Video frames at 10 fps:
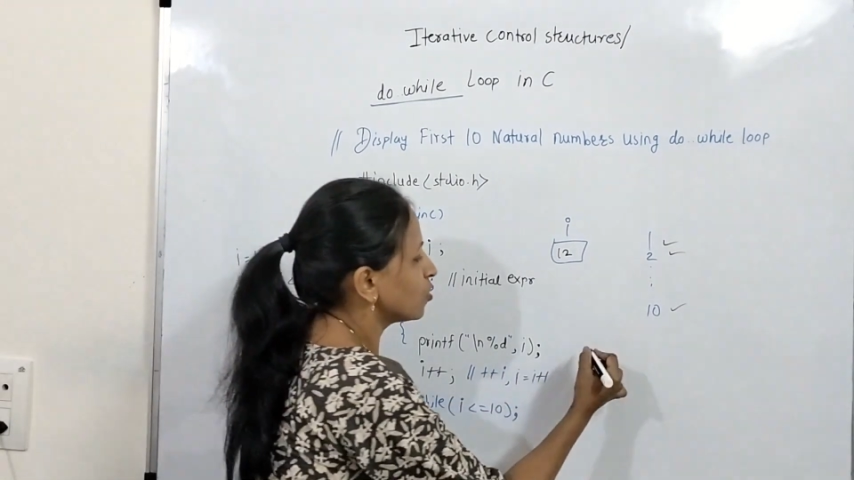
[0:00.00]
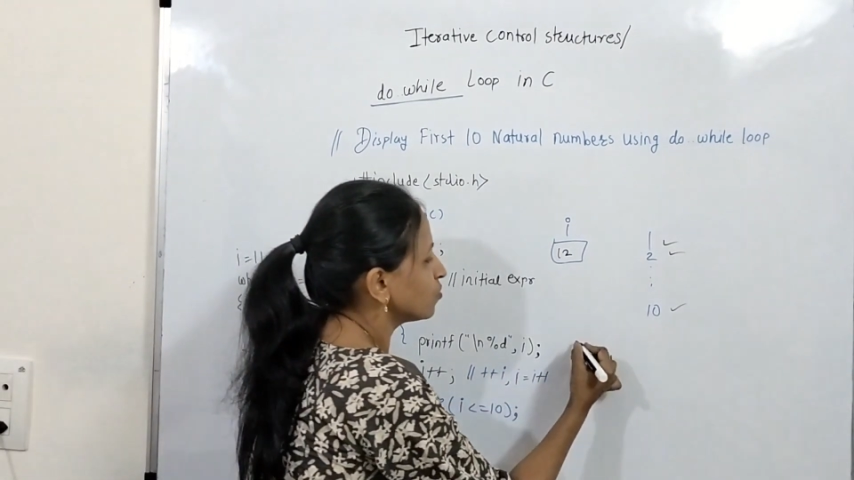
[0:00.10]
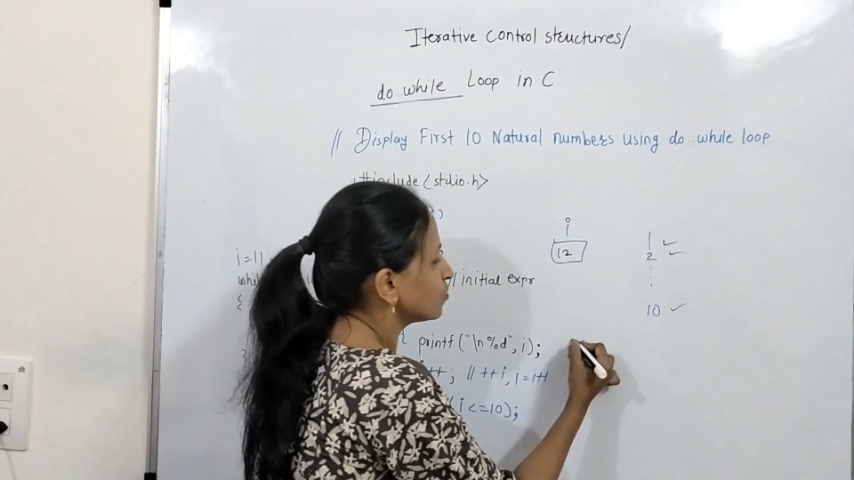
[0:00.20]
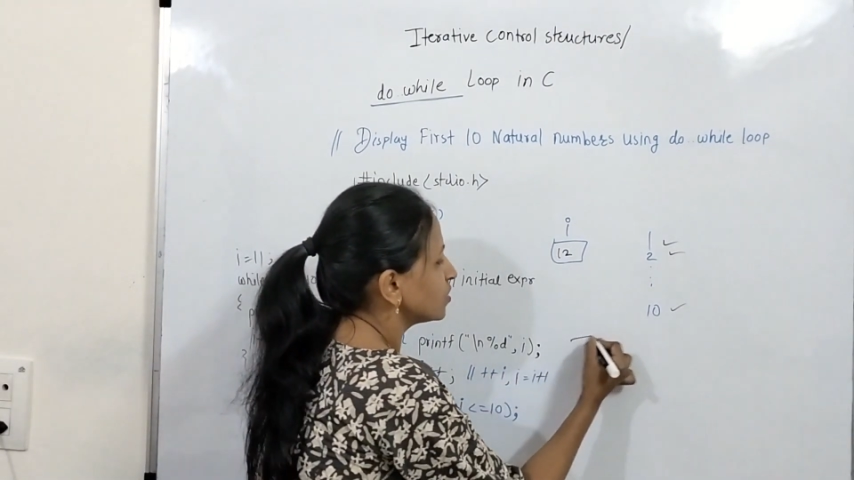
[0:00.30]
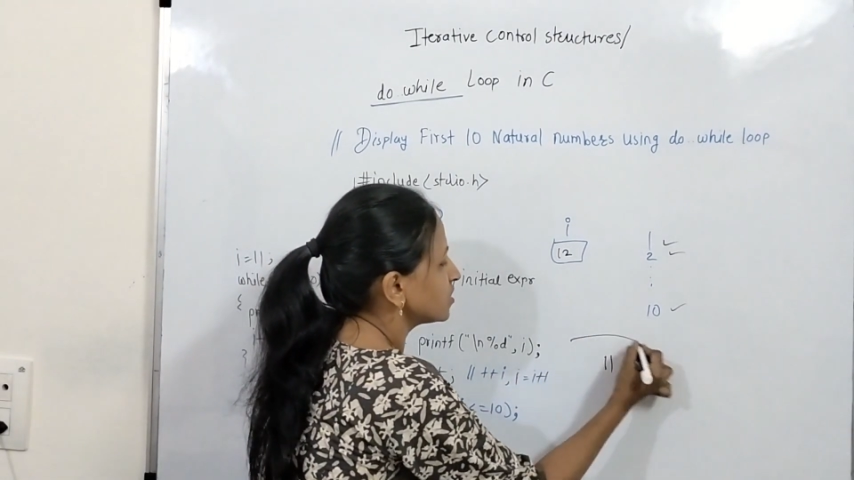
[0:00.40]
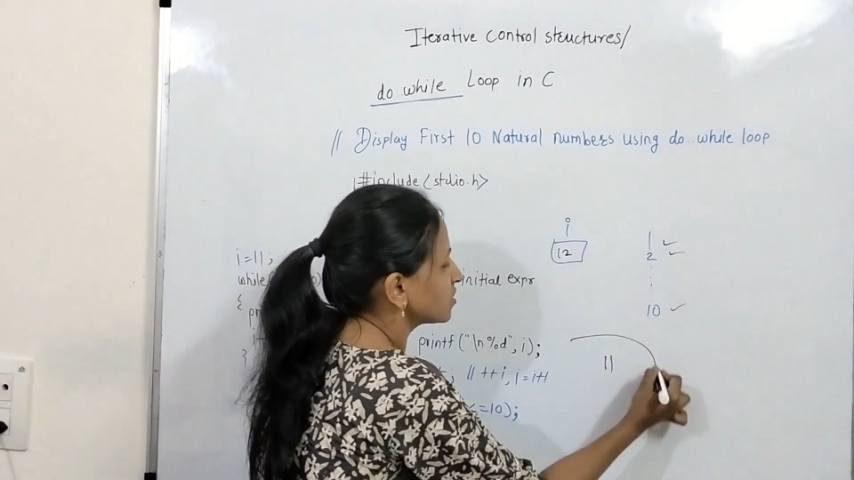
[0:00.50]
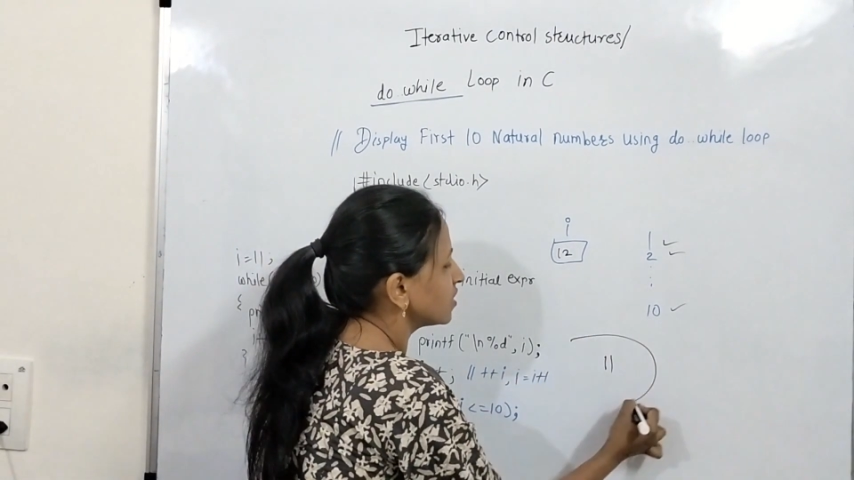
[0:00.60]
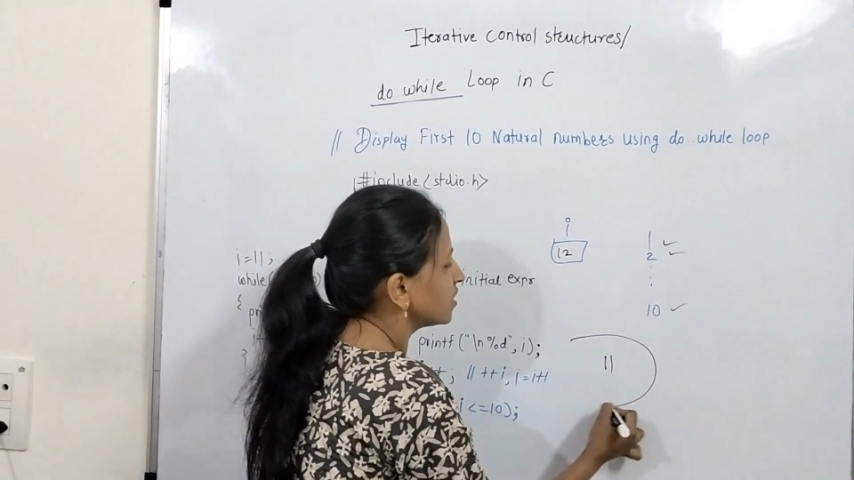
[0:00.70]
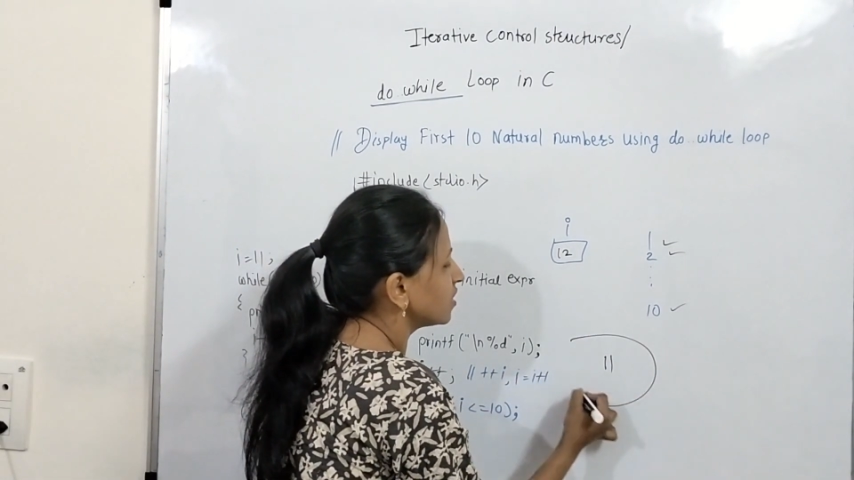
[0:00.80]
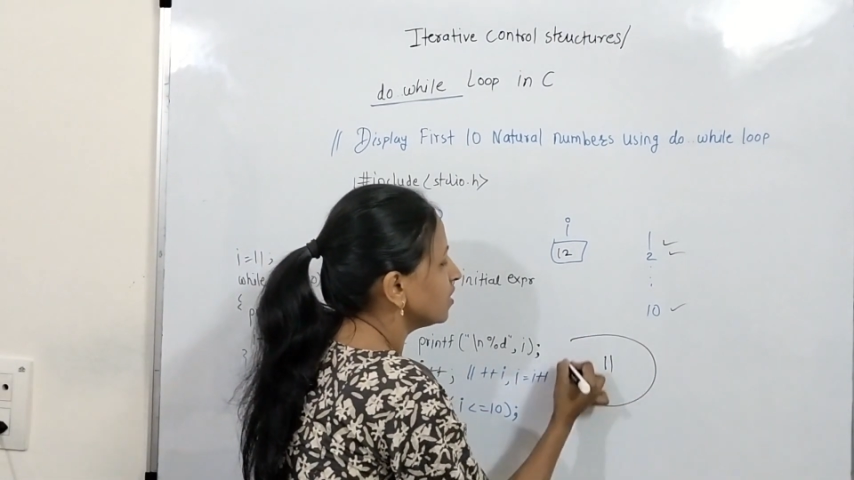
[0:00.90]
onto the
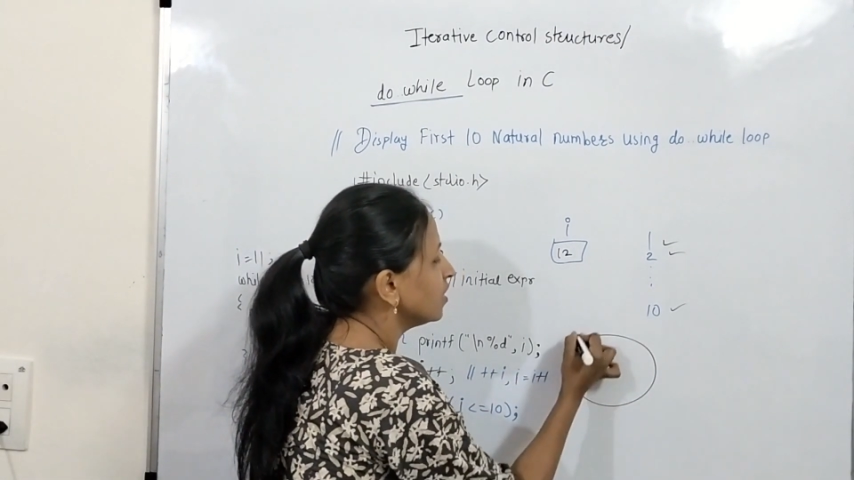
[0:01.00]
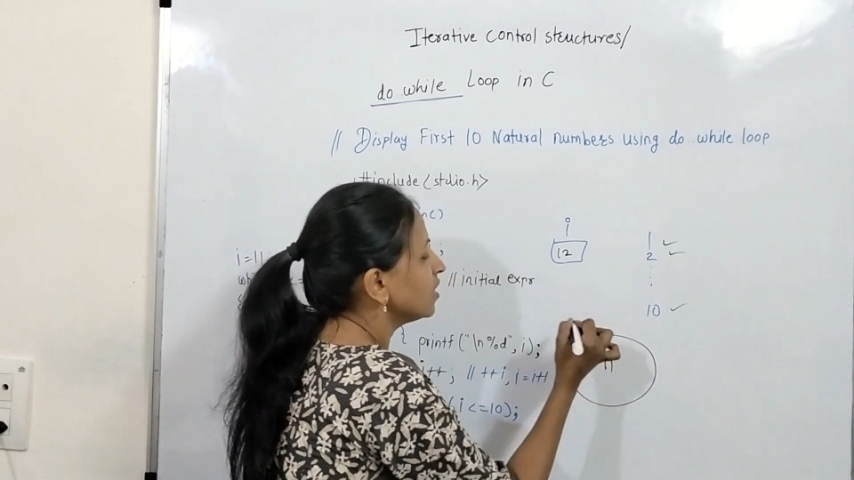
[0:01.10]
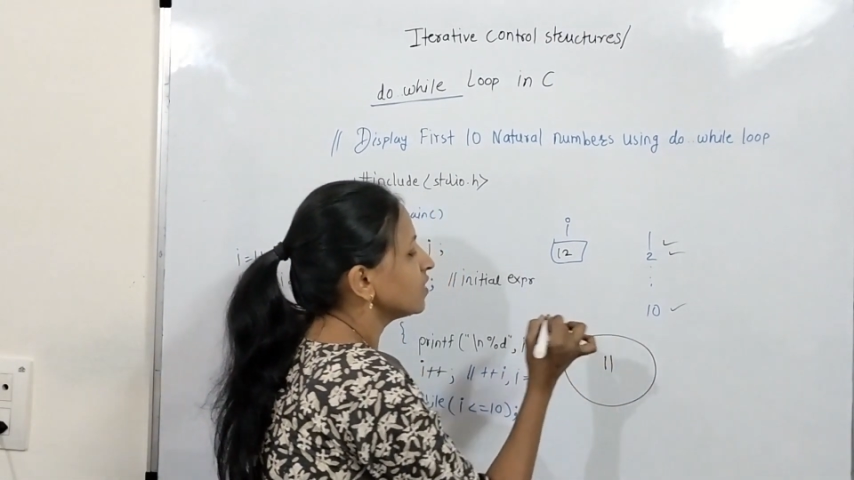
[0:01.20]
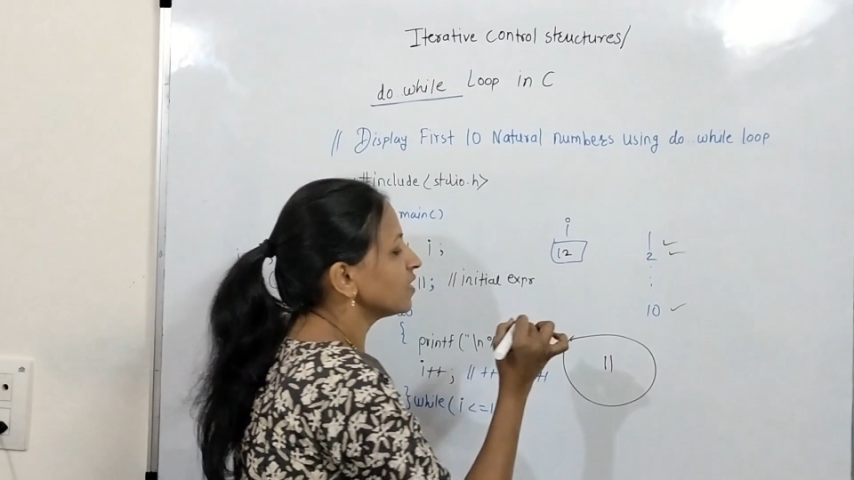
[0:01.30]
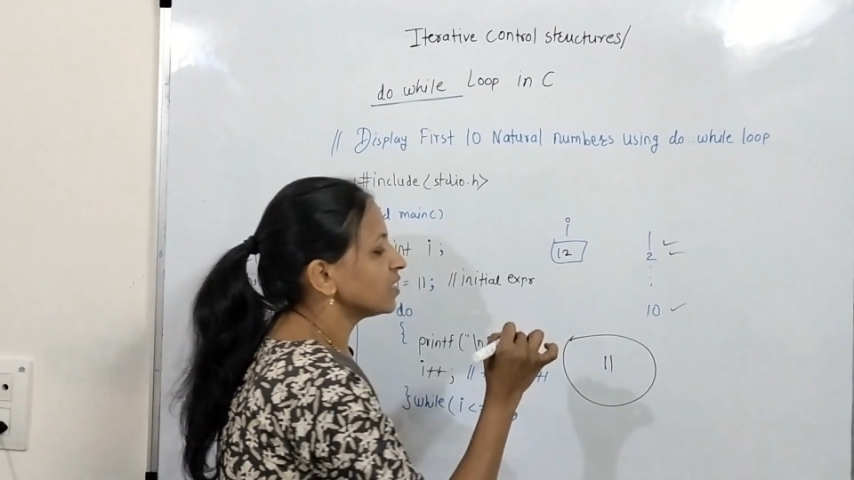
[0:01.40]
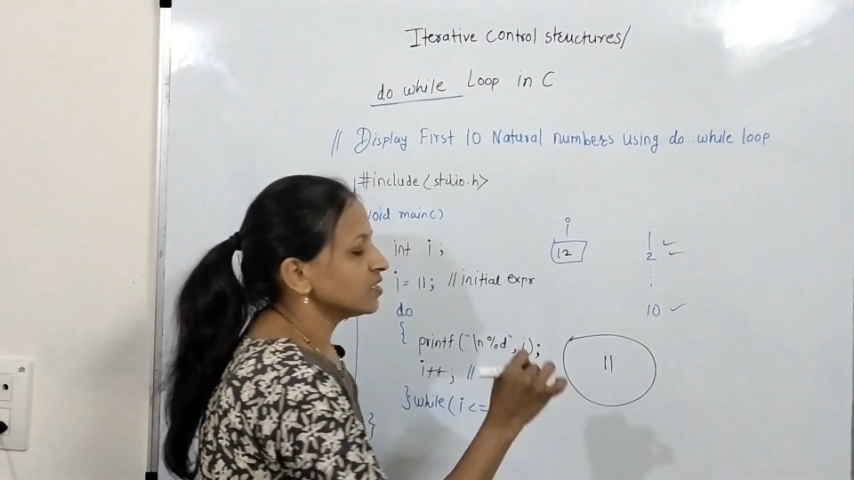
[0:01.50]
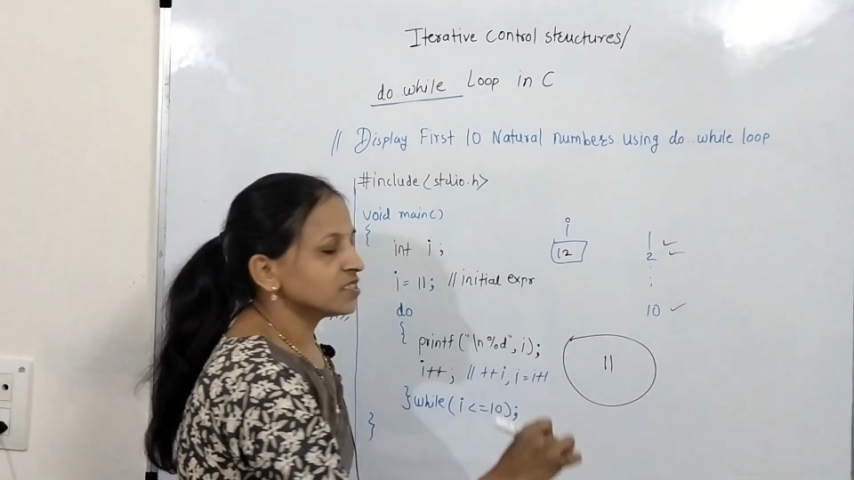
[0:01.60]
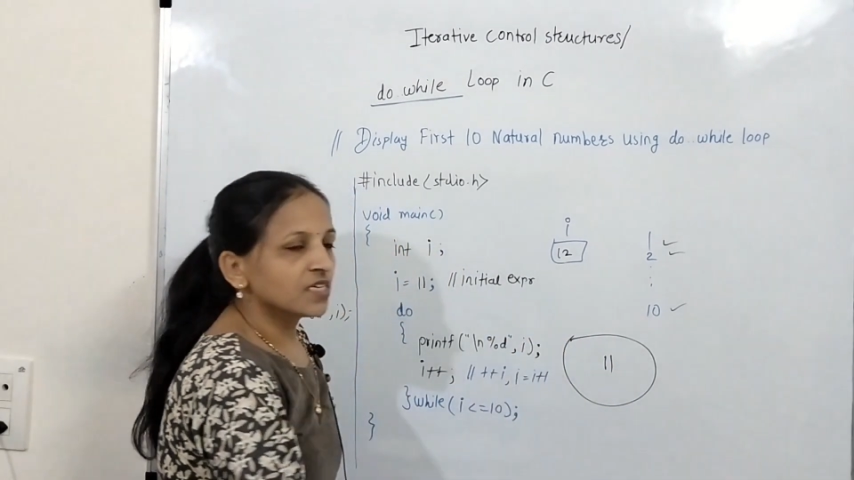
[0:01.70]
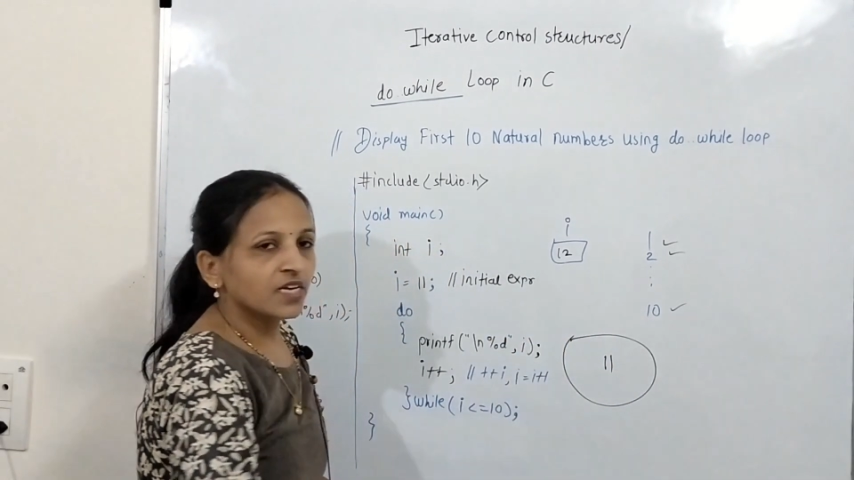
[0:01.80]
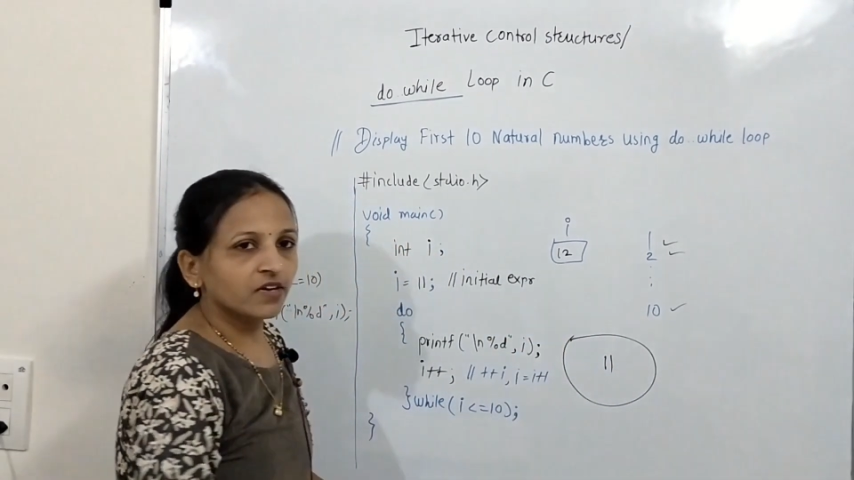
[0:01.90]
screen, that
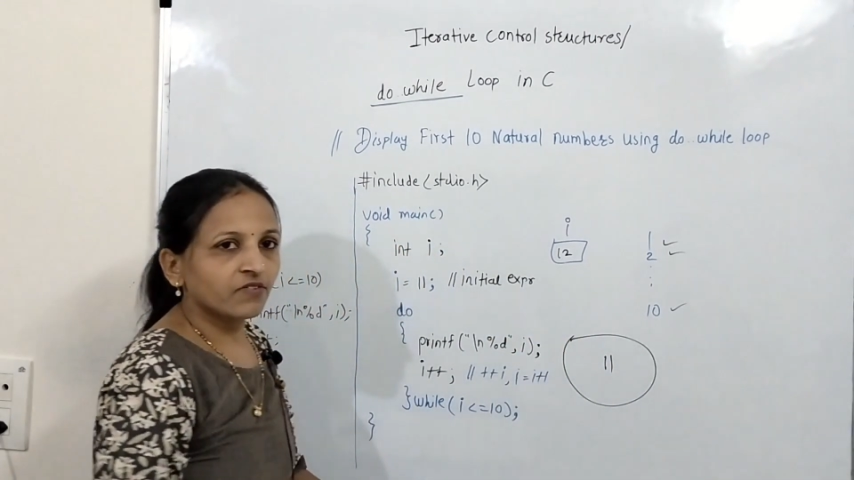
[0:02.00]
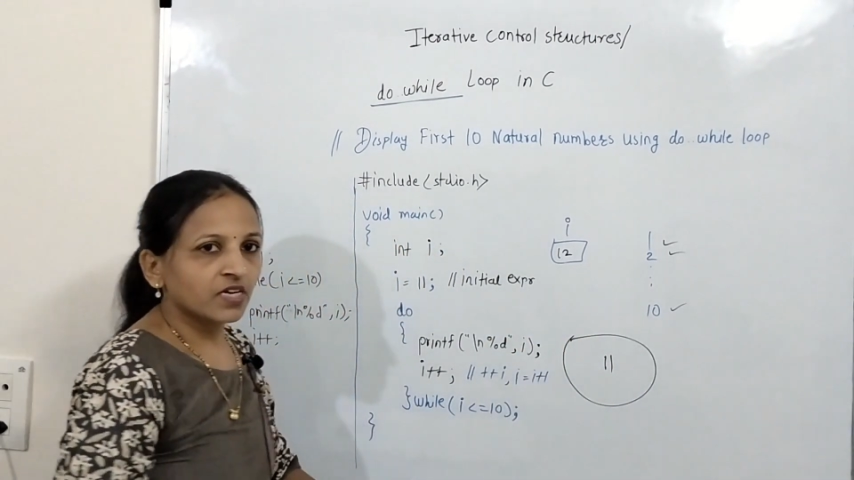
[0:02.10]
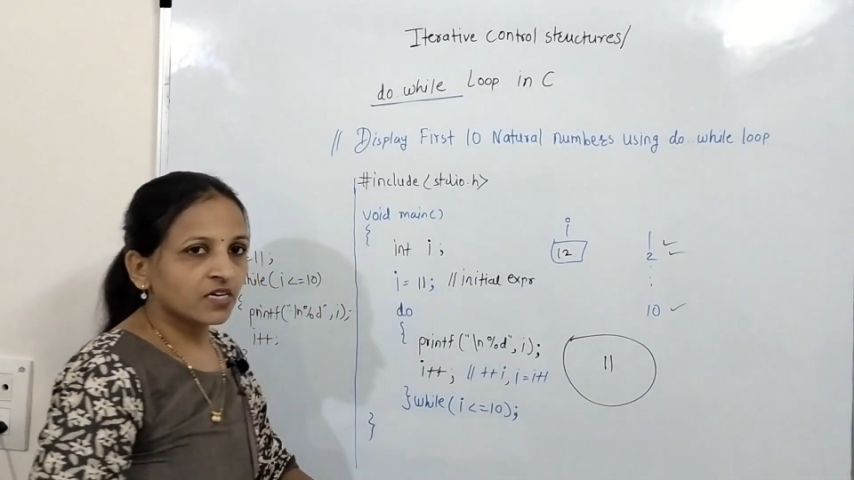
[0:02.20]
is 11.